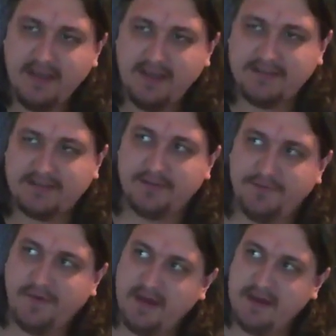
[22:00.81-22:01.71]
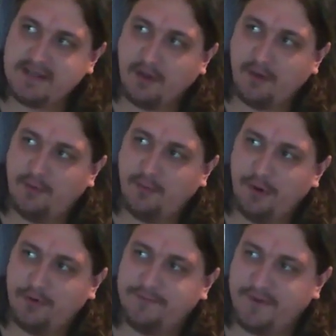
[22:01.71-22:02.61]
He just sort of mm-hmm. his whole
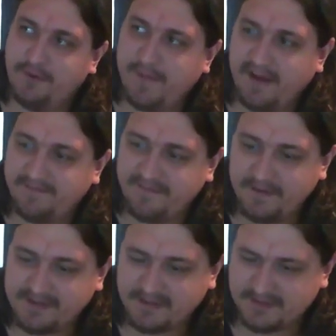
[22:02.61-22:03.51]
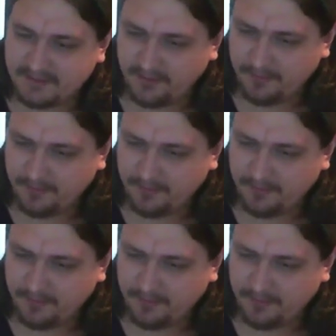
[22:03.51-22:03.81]
worldview about feminism is all